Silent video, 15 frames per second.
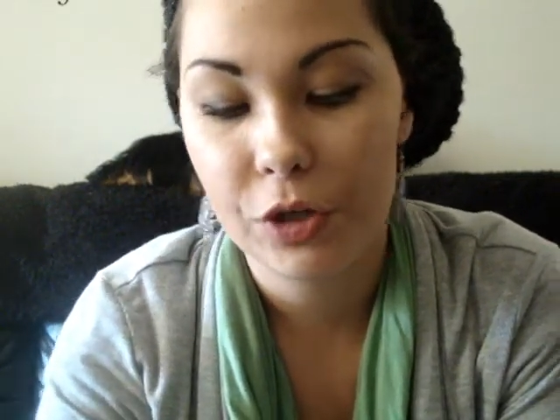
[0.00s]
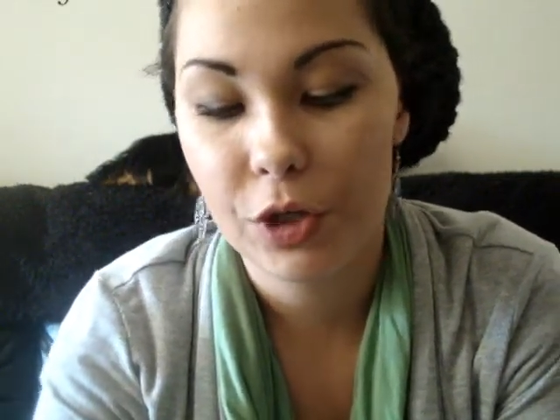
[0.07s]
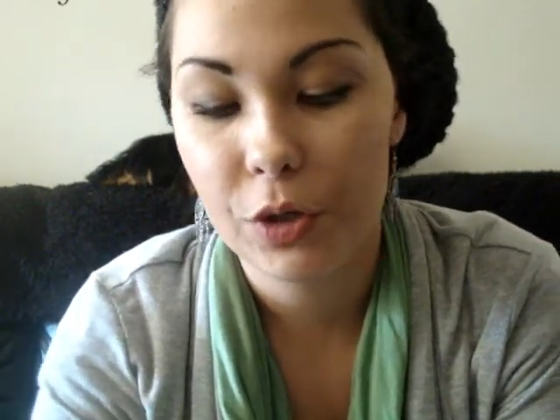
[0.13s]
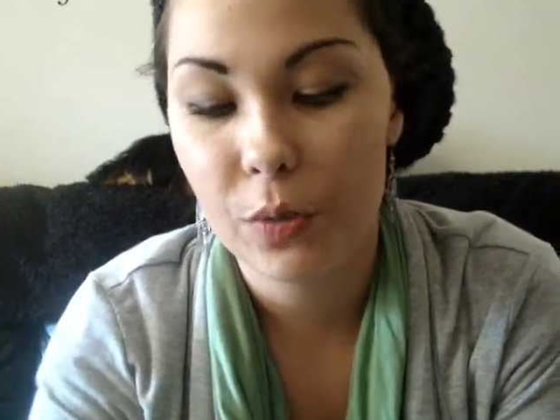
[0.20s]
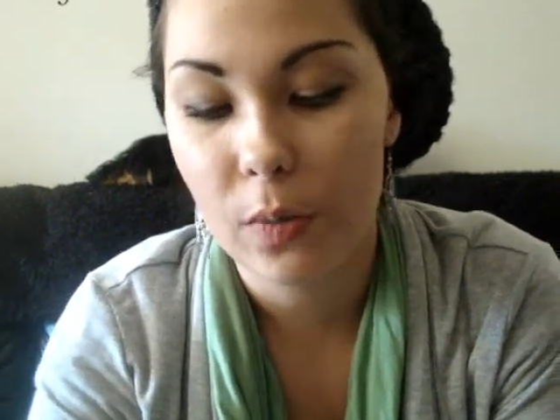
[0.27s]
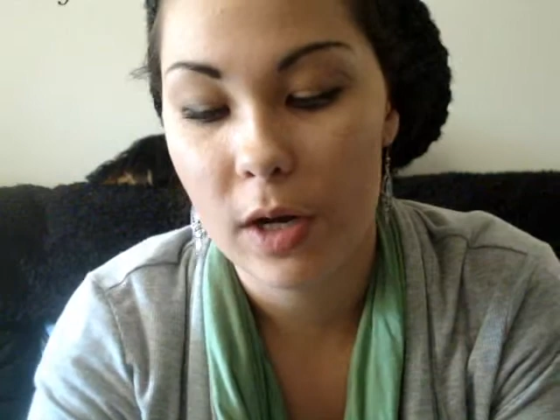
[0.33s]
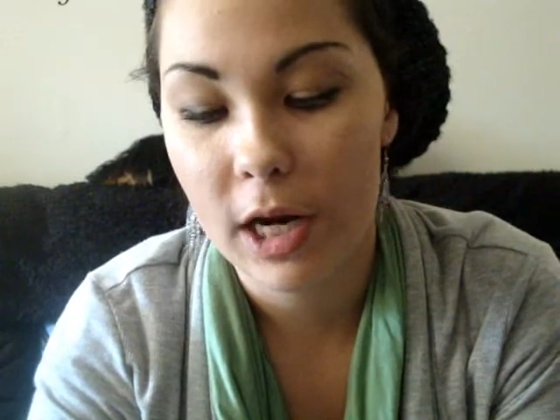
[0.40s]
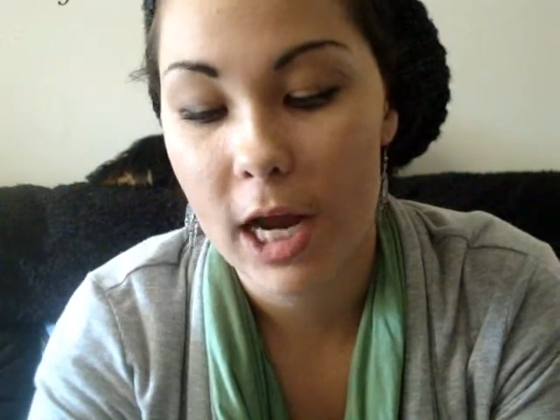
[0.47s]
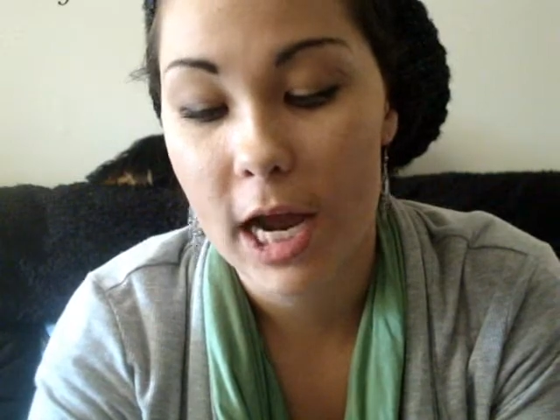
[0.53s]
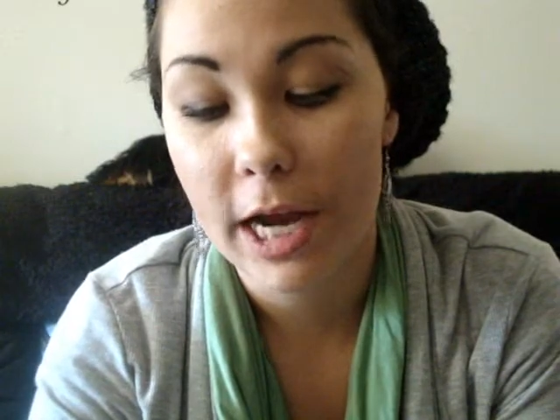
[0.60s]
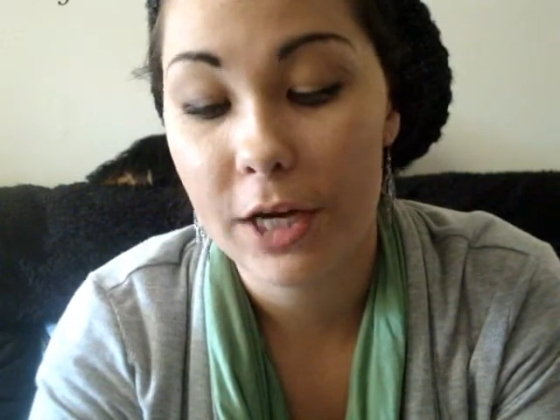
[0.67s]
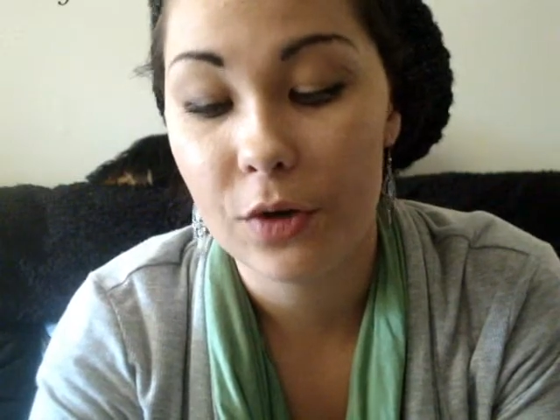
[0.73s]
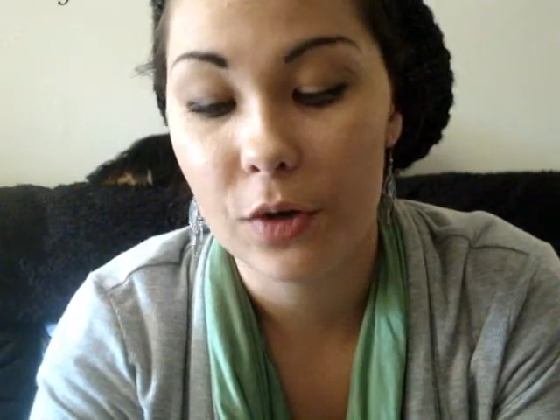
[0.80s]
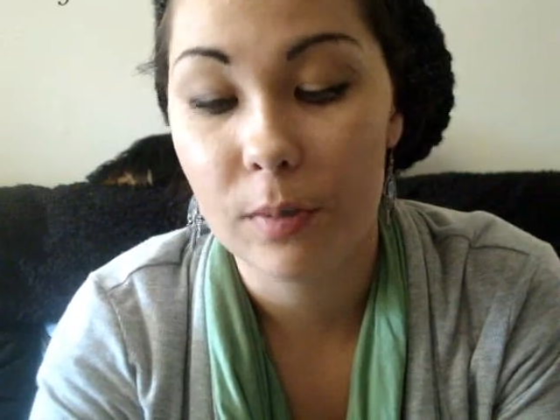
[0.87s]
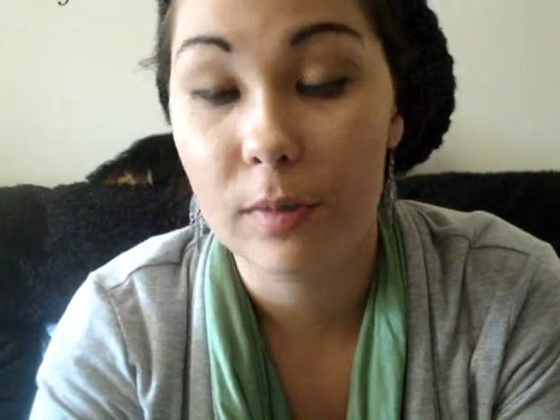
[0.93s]
you what
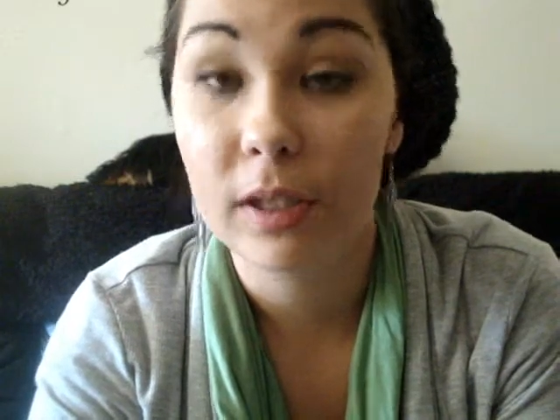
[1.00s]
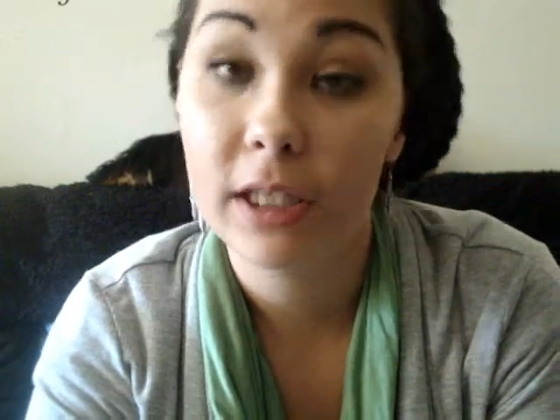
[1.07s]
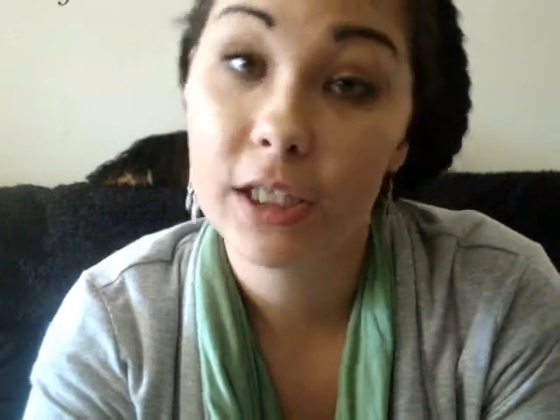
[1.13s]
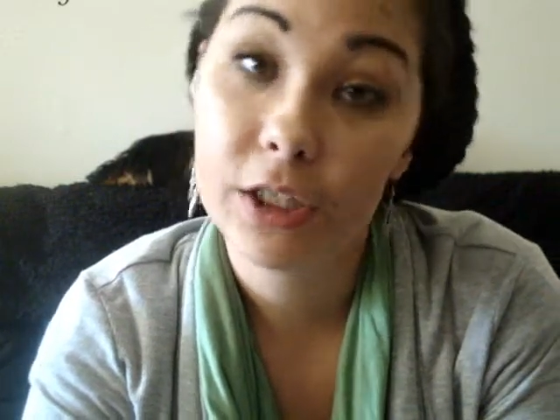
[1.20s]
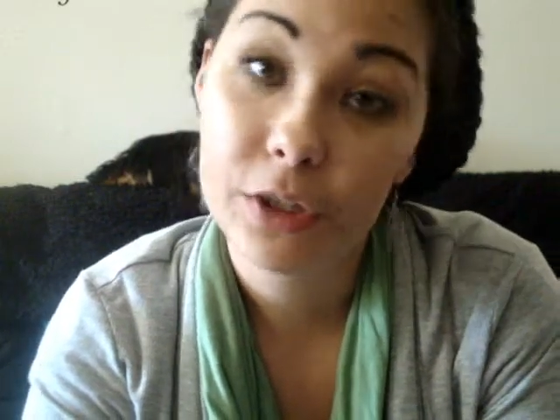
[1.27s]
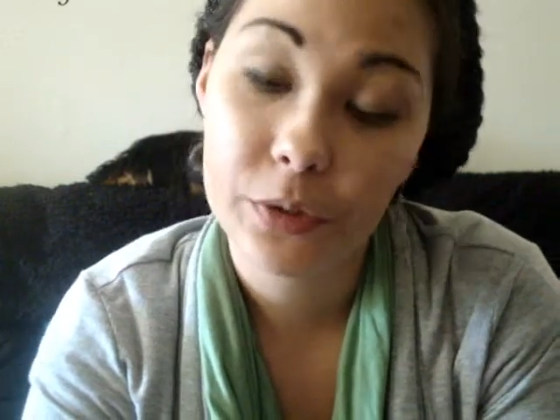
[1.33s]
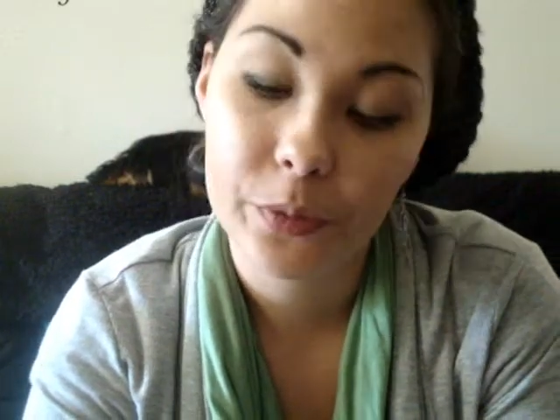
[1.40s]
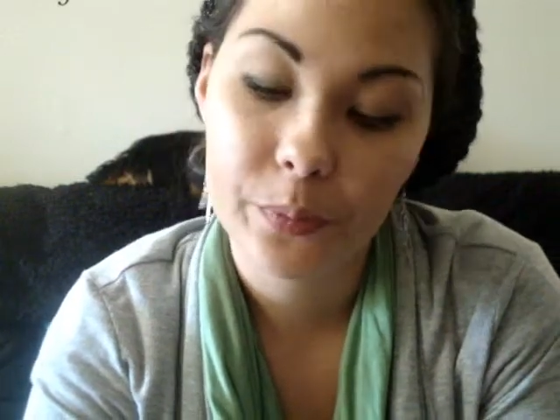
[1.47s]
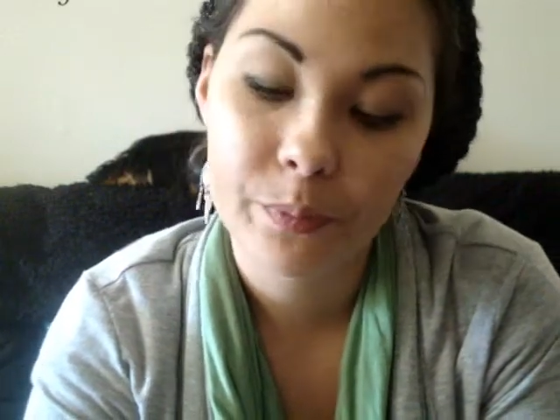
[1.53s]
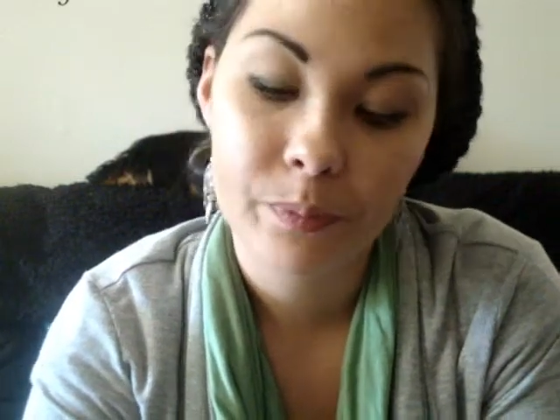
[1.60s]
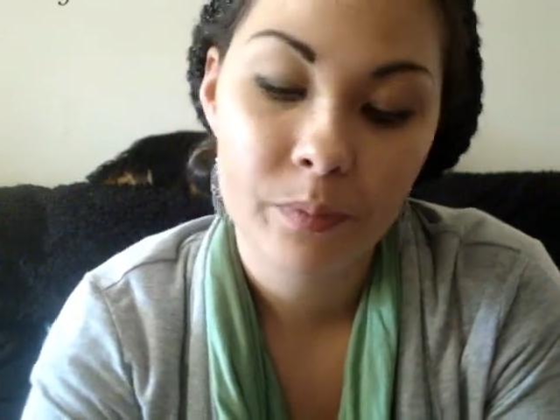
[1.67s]
I normally do